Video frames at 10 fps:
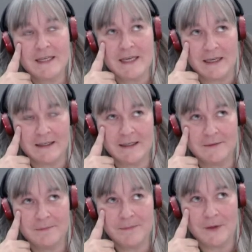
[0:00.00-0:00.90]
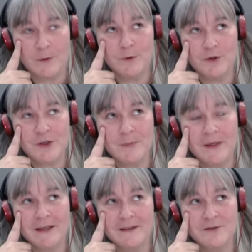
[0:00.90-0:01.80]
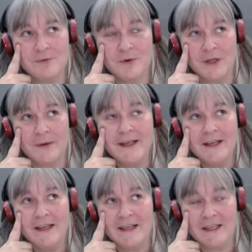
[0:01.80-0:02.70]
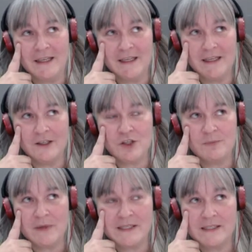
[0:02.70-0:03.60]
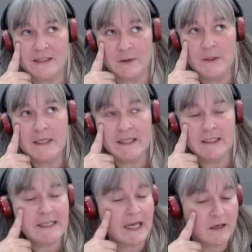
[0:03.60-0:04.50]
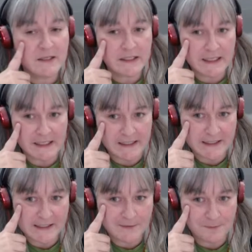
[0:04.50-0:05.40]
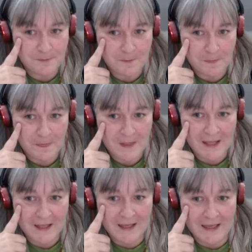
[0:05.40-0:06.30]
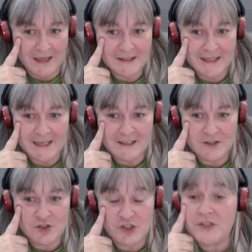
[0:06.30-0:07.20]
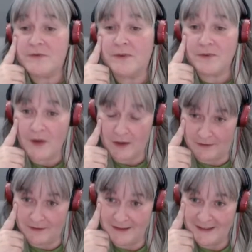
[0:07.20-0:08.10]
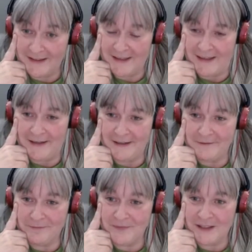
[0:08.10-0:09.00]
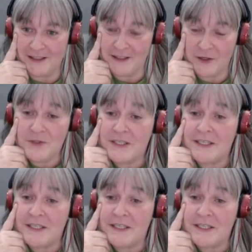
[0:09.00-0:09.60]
think, oh gosh, I might get this wrong now, English, Macedonian, and Cantonese. Mm-hmm. And then just for fun, um, he used a